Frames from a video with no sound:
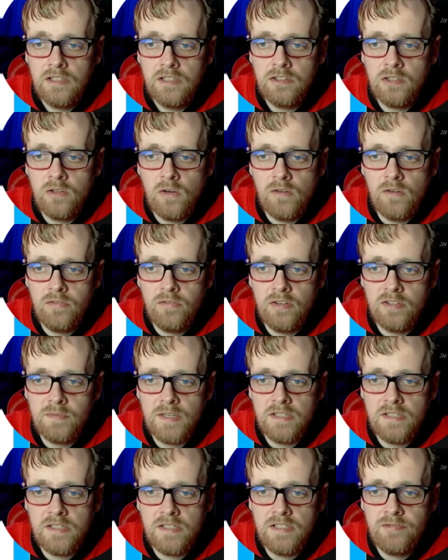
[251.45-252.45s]
It took over
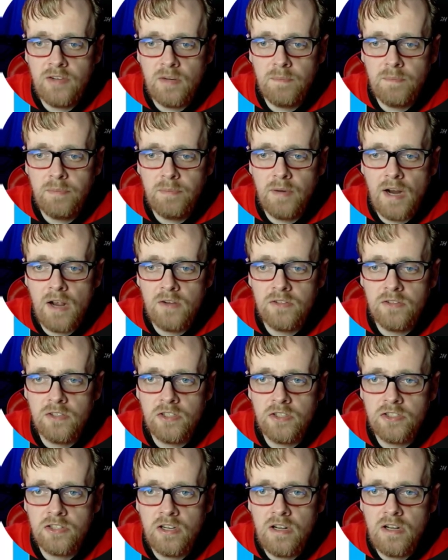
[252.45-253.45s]
as my default
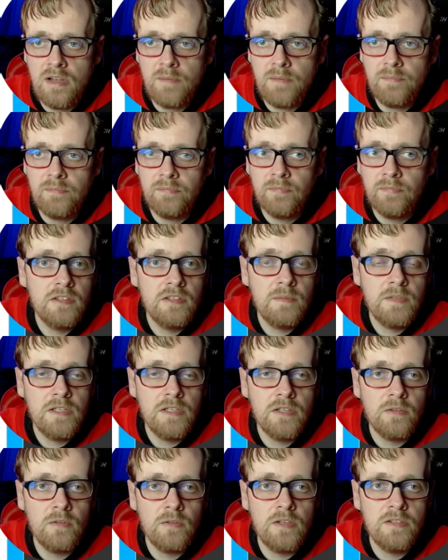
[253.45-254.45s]
browser, shut up!
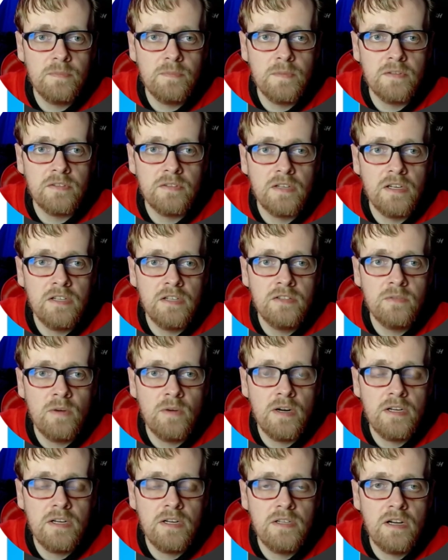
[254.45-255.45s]
Jiminy Christmas, Edge,
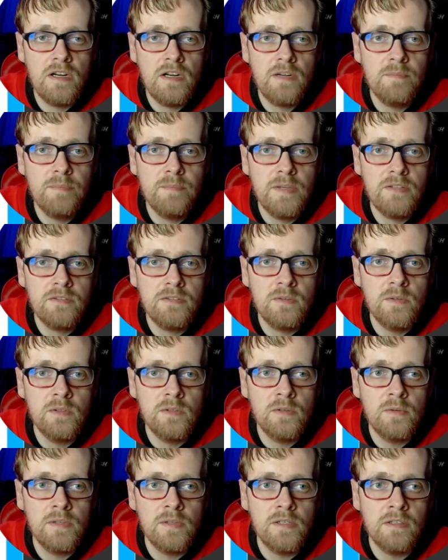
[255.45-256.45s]
why do you gotta be so
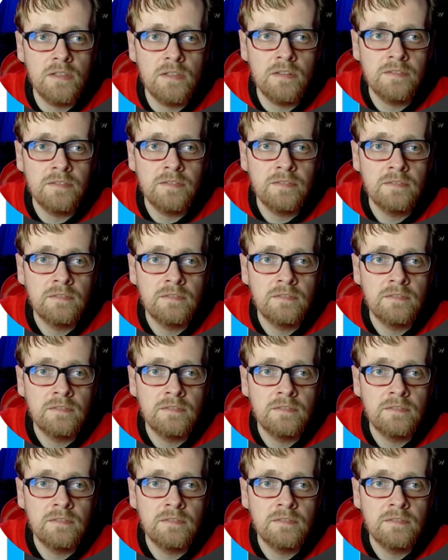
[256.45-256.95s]
annoying?